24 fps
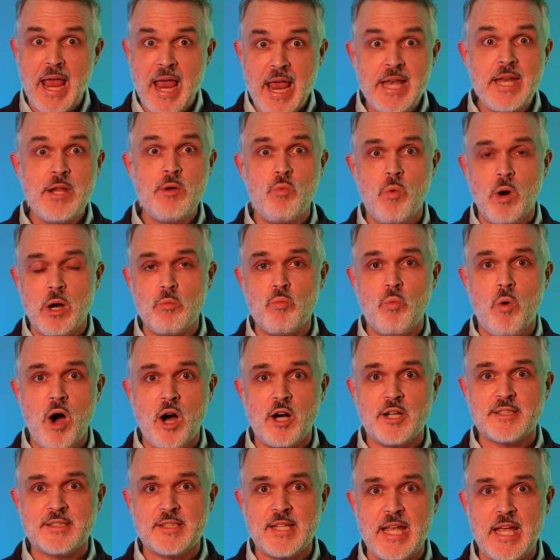anyone
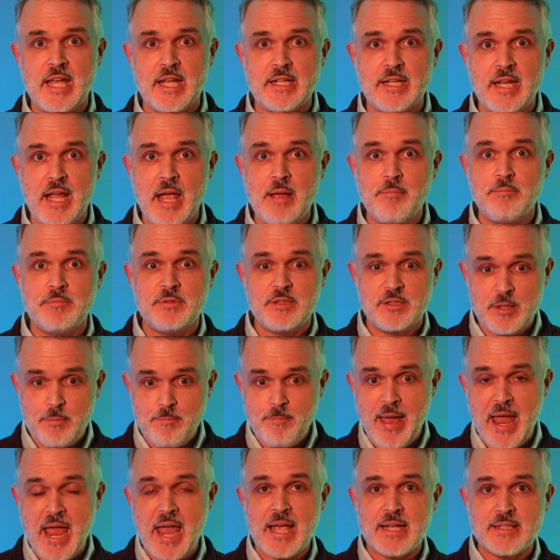walks in and
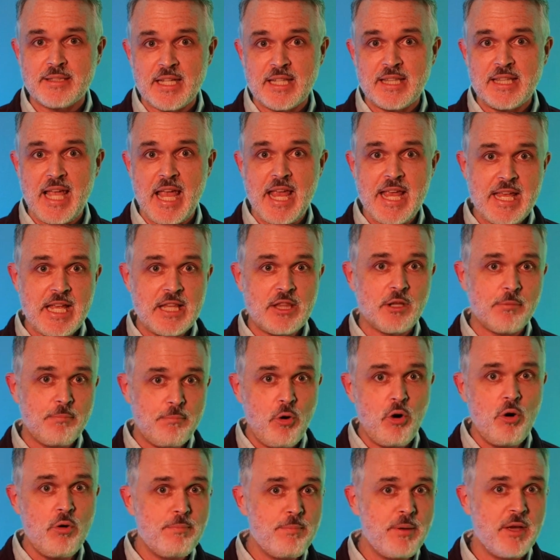demands that they get the
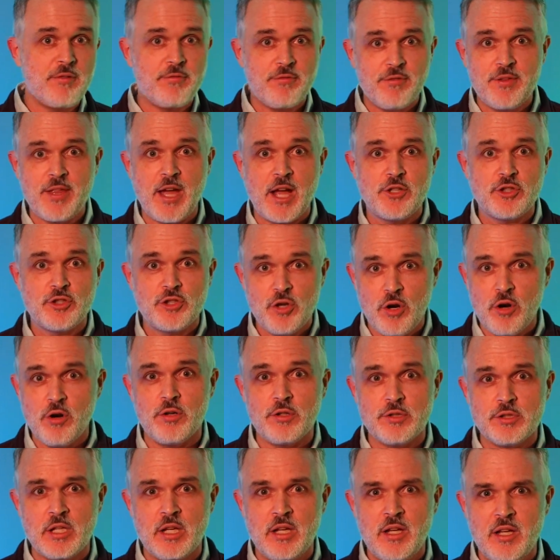pulpit for that
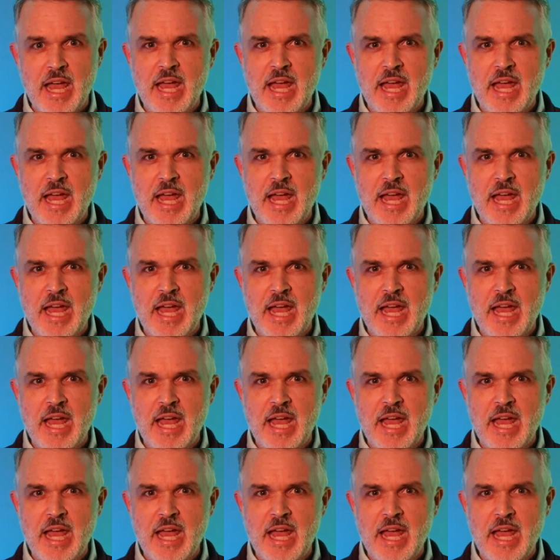church,